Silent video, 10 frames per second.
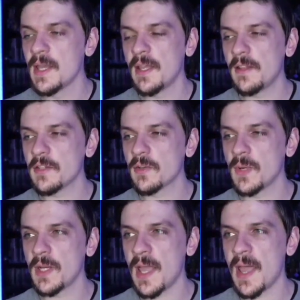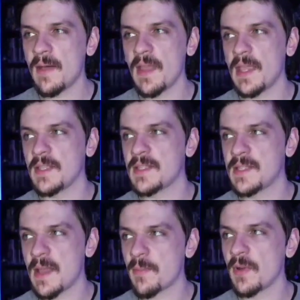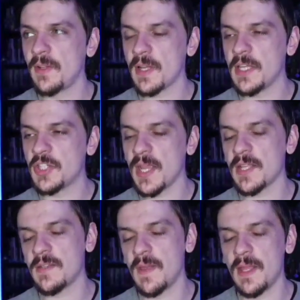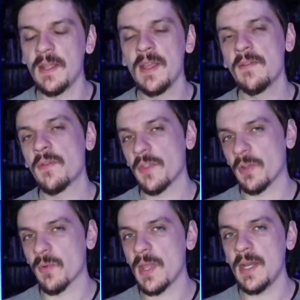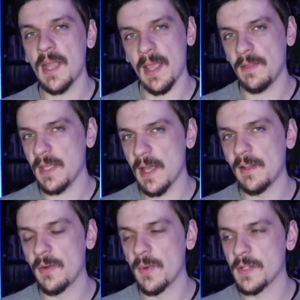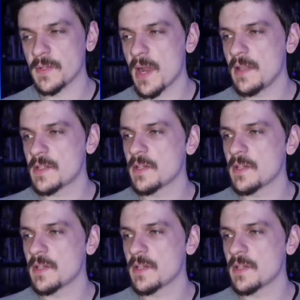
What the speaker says: and then you're going to have a separate lucky chance event for the green and the yellow ones, right?